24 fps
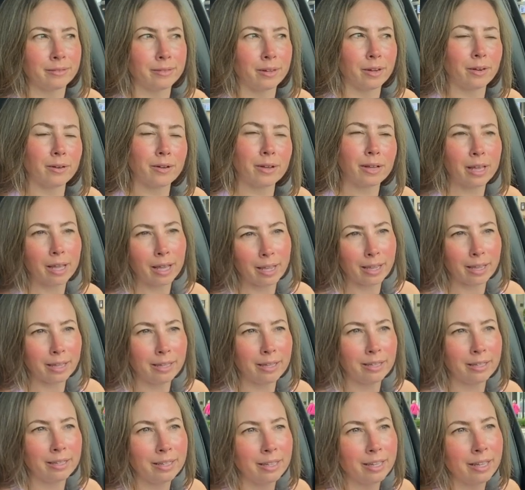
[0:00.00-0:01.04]
Okay?
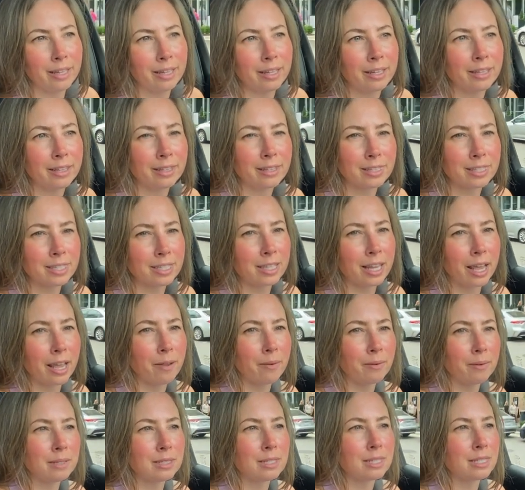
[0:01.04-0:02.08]
Today
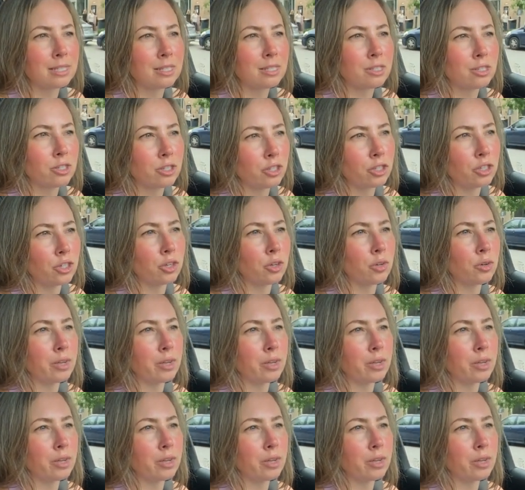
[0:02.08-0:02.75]
was too